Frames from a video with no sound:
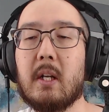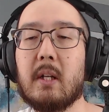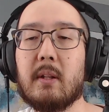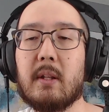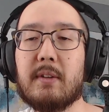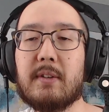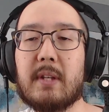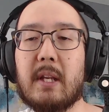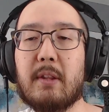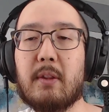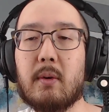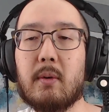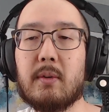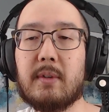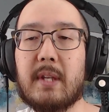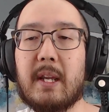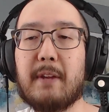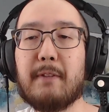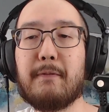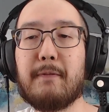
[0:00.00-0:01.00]
Let's say
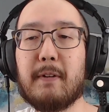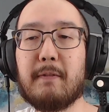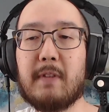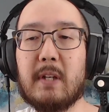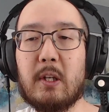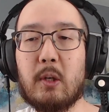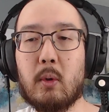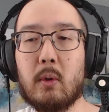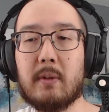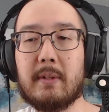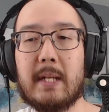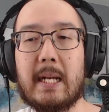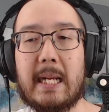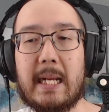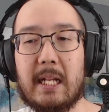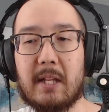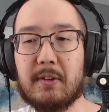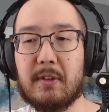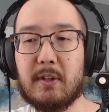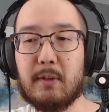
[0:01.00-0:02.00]
there's a 50-year-old
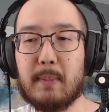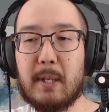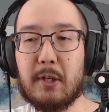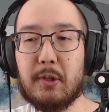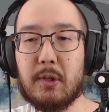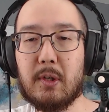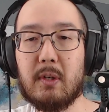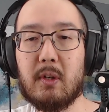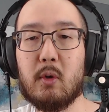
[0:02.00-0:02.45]
dialysis patient